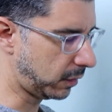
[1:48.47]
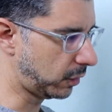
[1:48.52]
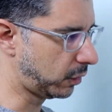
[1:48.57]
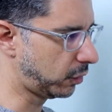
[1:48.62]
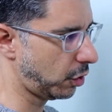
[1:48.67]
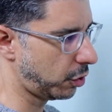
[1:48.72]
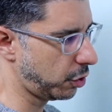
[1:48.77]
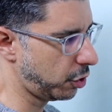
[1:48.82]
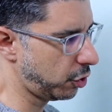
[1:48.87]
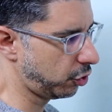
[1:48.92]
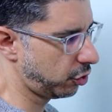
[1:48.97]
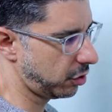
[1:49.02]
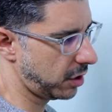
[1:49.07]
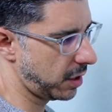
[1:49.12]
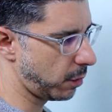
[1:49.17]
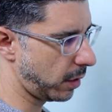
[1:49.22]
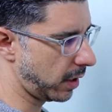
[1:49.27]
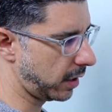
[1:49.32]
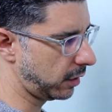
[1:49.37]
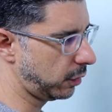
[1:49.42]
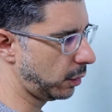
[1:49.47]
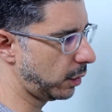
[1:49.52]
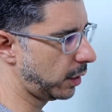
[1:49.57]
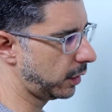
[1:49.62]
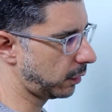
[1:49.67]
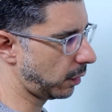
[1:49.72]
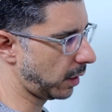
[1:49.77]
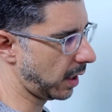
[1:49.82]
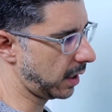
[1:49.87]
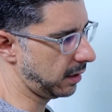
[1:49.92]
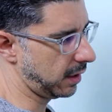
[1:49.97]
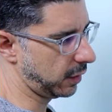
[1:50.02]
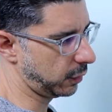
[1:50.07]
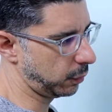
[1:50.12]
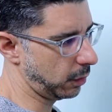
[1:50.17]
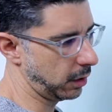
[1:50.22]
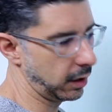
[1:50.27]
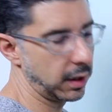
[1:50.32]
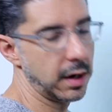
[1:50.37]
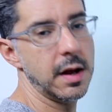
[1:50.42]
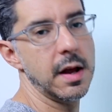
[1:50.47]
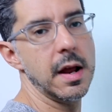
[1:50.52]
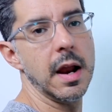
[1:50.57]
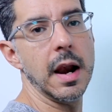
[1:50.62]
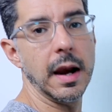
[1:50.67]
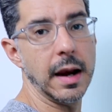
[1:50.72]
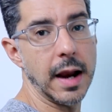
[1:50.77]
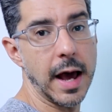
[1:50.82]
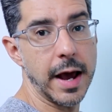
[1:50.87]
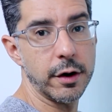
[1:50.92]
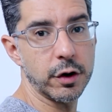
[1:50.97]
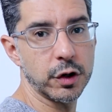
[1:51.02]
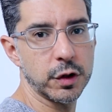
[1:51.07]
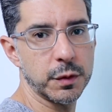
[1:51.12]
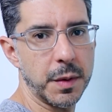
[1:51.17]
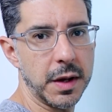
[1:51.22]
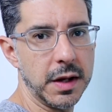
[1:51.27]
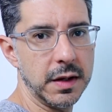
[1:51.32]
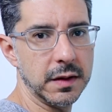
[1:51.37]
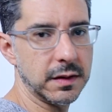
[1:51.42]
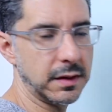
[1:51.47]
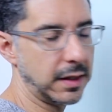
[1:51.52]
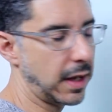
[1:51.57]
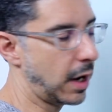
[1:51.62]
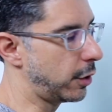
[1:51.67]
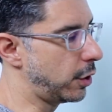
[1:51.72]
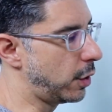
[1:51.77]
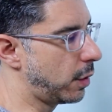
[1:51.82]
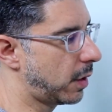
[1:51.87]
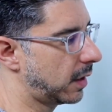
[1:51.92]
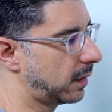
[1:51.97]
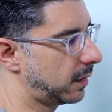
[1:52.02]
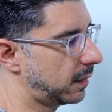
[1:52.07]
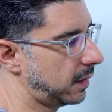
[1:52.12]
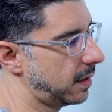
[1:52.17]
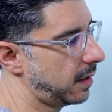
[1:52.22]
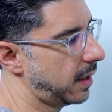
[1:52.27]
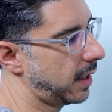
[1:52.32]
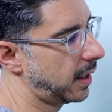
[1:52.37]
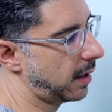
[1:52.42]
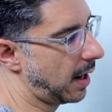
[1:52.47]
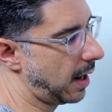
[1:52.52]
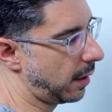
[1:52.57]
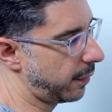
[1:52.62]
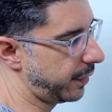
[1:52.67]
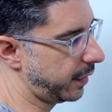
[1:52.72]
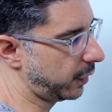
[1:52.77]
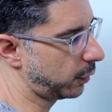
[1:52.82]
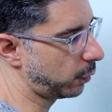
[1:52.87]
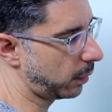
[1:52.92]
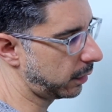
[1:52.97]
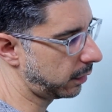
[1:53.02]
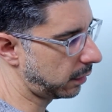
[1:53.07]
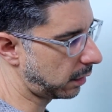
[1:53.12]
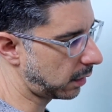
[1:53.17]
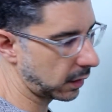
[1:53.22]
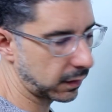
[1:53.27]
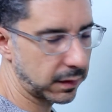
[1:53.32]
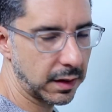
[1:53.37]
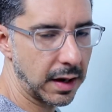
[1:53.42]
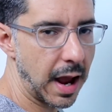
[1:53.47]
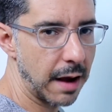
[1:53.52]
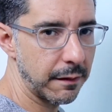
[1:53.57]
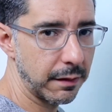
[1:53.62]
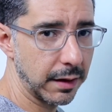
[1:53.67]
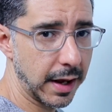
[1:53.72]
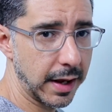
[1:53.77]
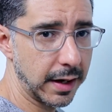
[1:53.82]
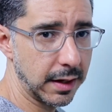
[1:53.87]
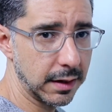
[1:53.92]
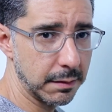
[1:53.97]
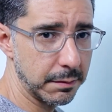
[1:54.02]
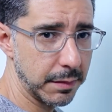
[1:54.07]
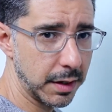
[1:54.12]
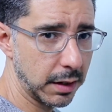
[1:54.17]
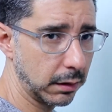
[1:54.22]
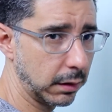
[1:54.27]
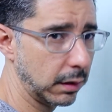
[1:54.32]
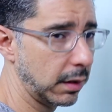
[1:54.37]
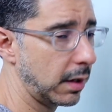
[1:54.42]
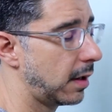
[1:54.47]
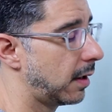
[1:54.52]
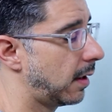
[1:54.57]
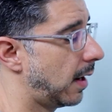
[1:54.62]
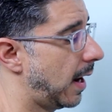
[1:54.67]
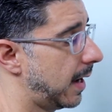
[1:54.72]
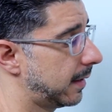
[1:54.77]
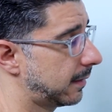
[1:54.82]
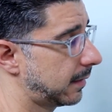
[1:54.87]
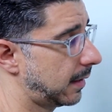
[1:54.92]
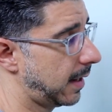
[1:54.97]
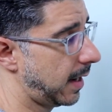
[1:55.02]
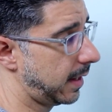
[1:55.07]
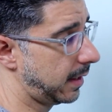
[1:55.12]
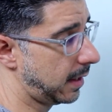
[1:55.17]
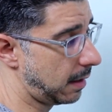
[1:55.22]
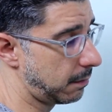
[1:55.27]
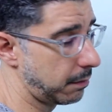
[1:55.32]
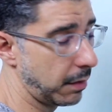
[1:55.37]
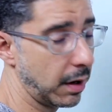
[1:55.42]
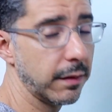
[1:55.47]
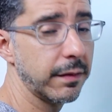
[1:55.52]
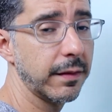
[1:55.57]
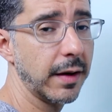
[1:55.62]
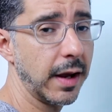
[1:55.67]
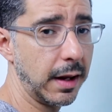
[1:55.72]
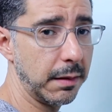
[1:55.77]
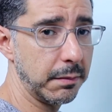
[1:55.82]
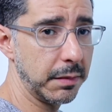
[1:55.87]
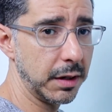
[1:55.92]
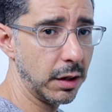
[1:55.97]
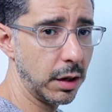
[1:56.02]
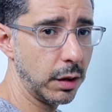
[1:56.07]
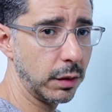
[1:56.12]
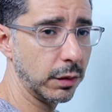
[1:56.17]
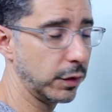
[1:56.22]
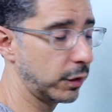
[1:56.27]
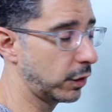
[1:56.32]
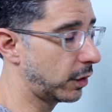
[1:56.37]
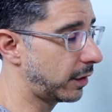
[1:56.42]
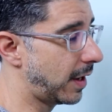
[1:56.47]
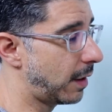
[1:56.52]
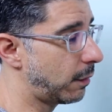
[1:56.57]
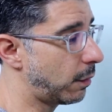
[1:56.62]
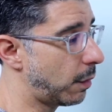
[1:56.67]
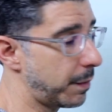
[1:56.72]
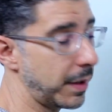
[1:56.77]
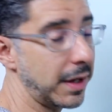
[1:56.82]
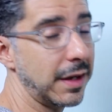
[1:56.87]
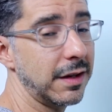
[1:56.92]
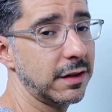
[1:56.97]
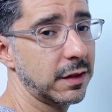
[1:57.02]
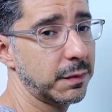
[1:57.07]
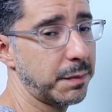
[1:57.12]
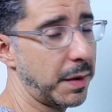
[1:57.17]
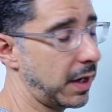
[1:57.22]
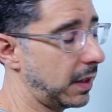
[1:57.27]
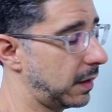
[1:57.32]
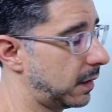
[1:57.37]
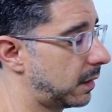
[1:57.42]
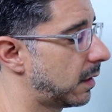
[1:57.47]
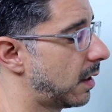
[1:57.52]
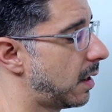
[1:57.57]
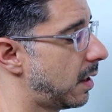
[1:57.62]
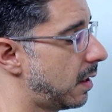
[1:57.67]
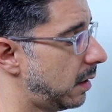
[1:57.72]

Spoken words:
So usually what I do is, okay, this one, line or space. Now you can see there how this one doesn't have a line in the middle, has a line above and below. So that will be space.